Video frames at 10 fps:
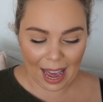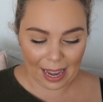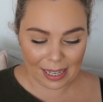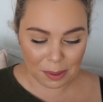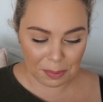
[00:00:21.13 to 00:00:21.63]

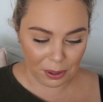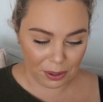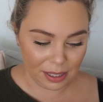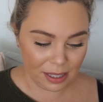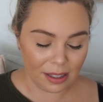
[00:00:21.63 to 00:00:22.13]
And to be
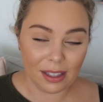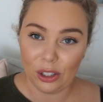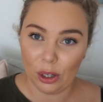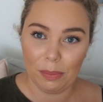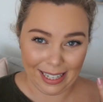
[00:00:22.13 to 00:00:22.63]
honest, the
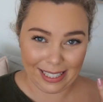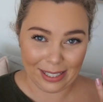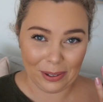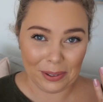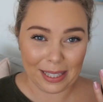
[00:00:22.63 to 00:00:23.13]
job I did
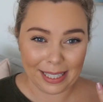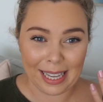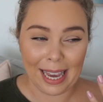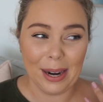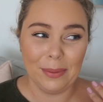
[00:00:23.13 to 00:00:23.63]
on this
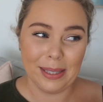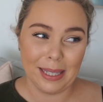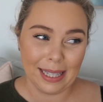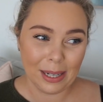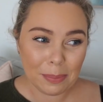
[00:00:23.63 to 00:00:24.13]
hand was a
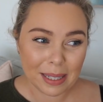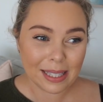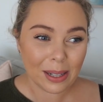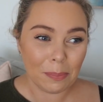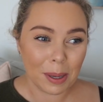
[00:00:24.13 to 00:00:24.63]
little bit
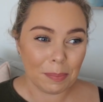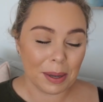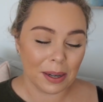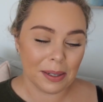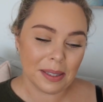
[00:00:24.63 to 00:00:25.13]
sloppy
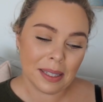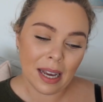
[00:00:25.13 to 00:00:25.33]
because